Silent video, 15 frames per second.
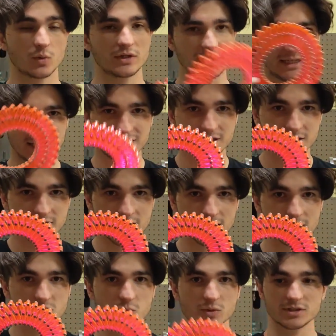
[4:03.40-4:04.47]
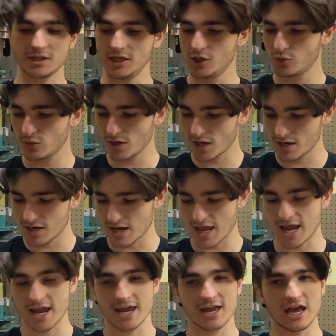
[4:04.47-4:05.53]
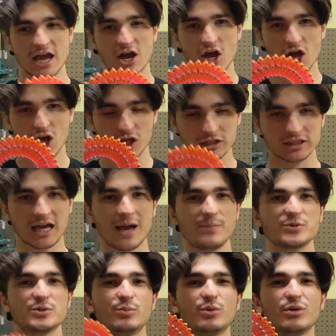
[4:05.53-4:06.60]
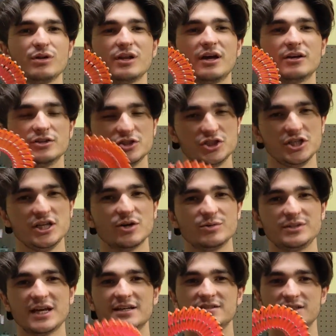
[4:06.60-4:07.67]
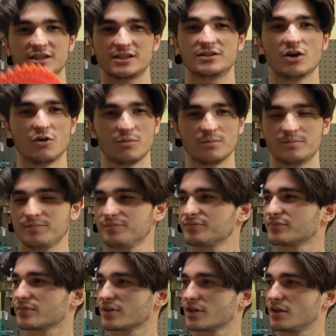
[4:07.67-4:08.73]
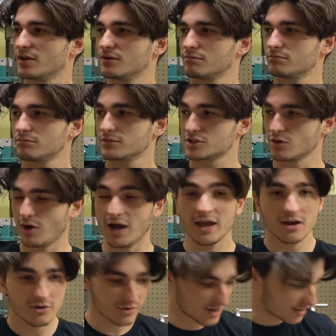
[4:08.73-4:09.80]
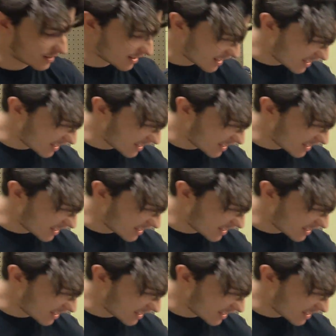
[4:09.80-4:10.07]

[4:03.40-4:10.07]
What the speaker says: What he did next was he created a collapsible geodesic dome. So I created